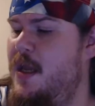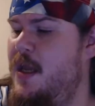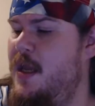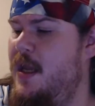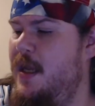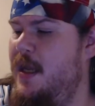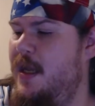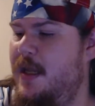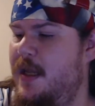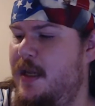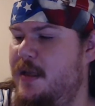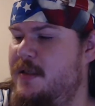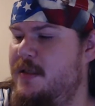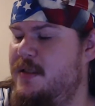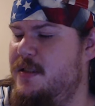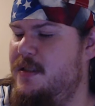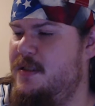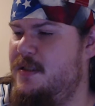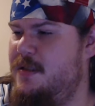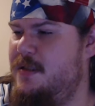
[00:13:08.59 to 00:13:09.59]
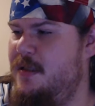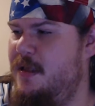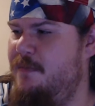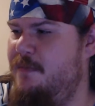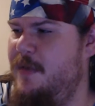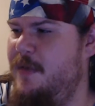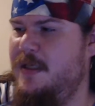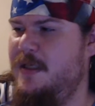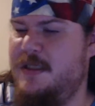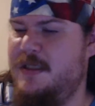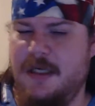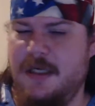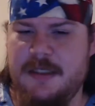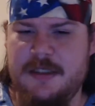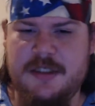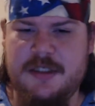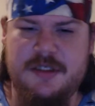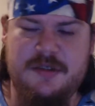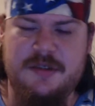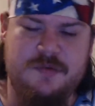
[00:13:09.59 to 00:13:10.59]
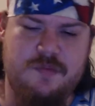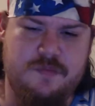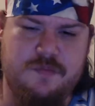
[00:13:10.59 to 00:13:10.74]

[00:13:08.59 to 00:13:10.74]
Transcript: It is amazing. It's